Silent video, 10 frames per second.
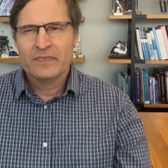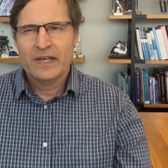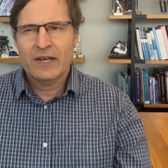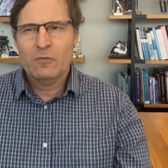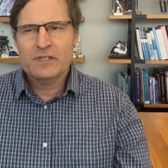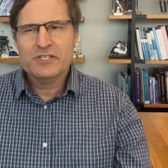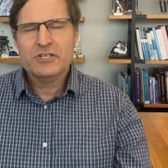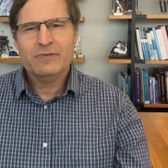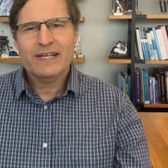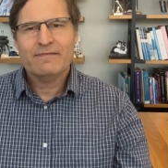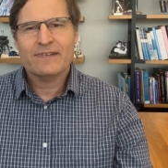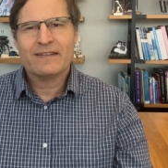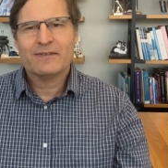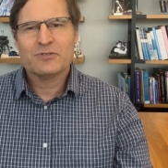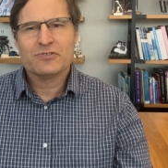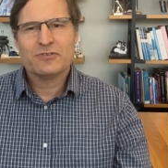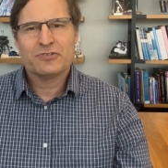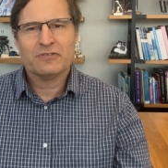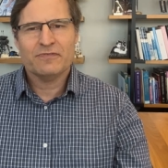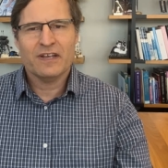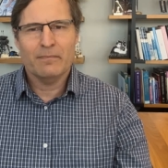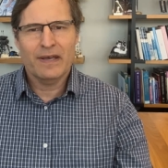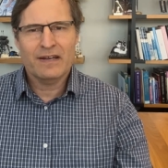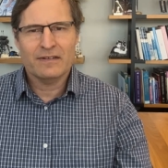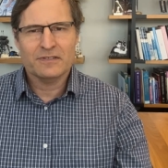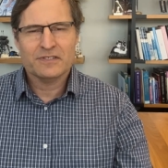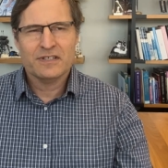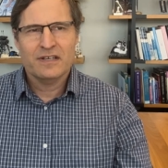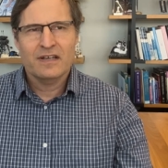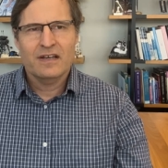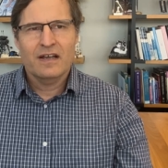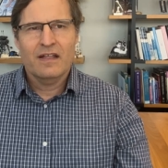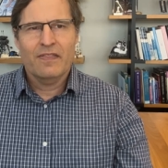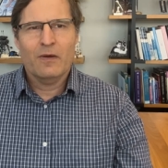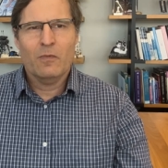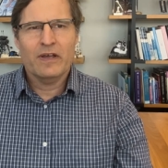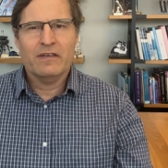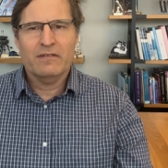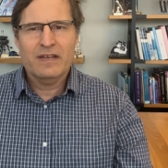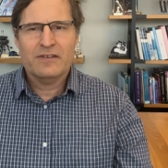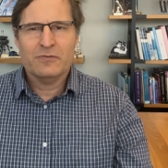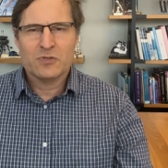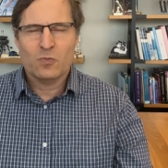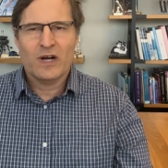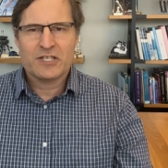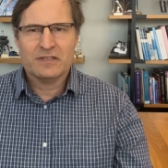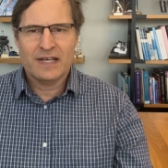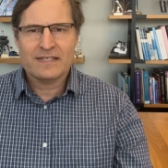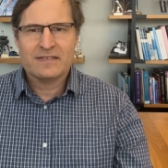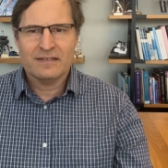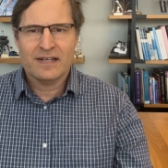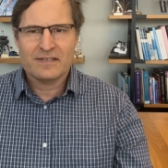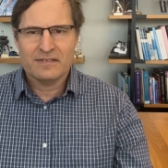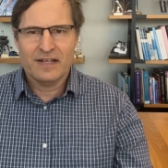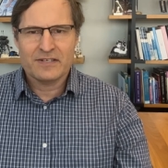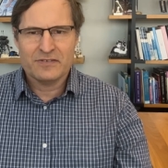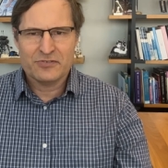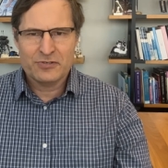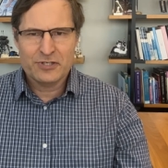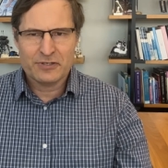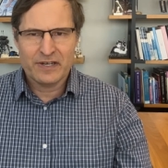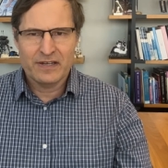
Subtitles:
And once you have like those surgical fundamentals, then what you need to do is watch lots and lots and lots of surgery.